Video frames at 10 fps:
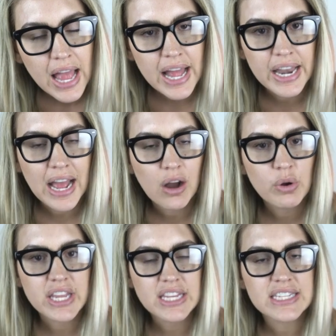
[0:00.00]
and
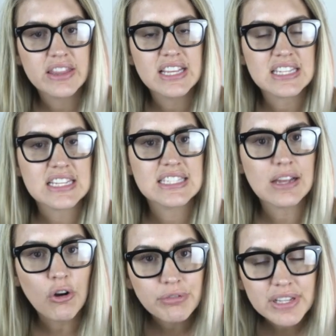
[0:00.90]
how he did this
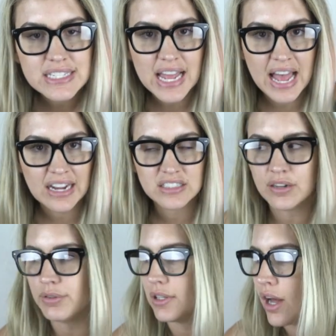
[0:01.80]
selfless act
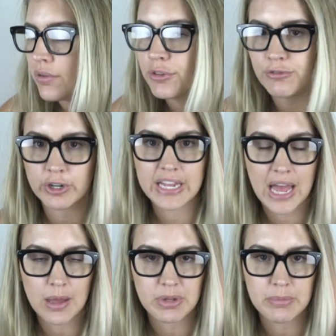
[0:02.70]
of love for
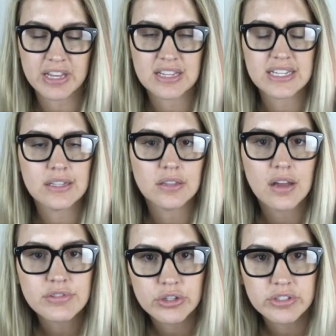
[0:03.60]
Gabby because he
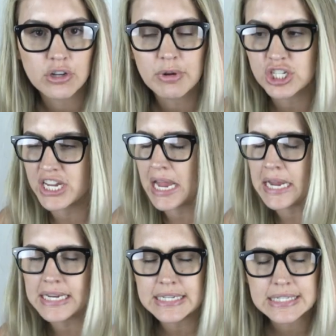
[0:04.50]
loves her so much he
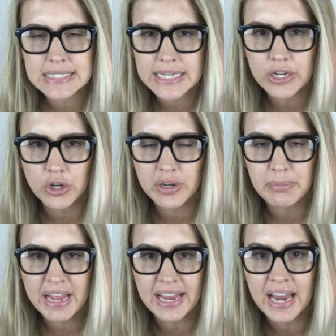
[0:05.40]
hated to see her in
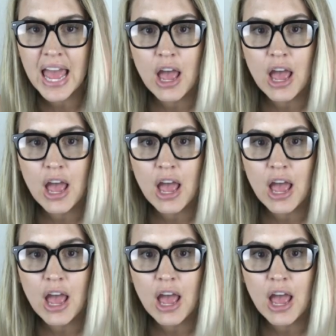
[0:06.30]
pain.